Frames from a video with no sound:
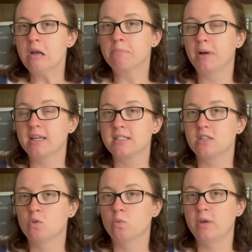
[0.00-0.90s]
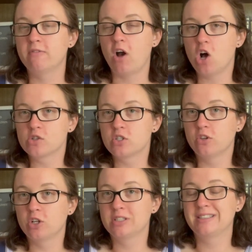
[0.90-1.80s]
But we've also
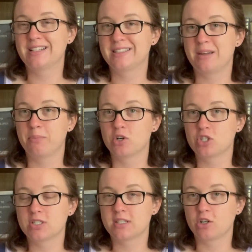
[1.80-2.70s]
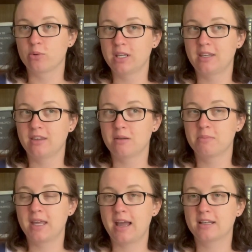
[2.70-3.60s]
learned since I purchased the curriculum
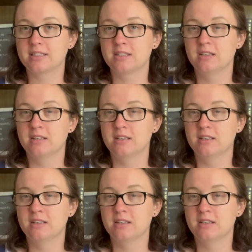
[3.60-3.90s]
that